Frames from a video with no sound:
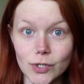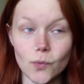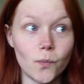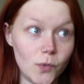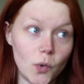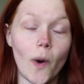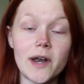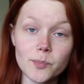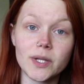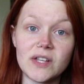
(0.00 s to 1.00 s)
You you want
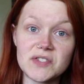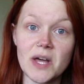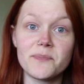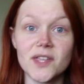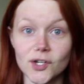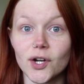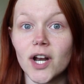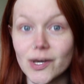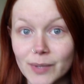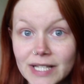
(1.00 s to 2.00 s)
to believe something, you're
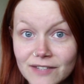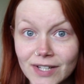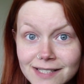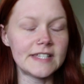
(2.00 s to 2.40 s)
going to believe it.